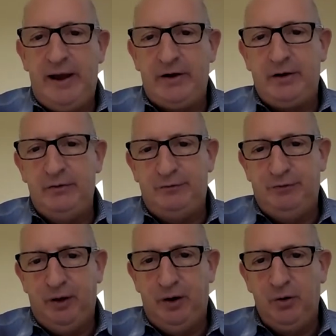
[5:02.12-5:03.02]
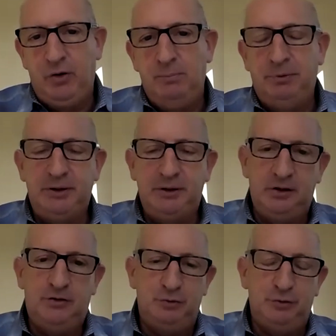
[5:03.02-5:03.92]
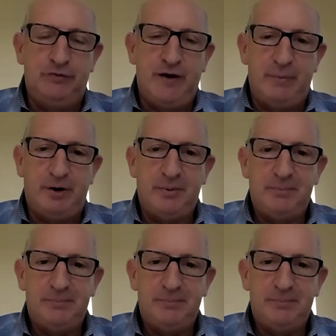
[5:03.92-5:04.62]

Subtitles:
air can flow completely through the fabric.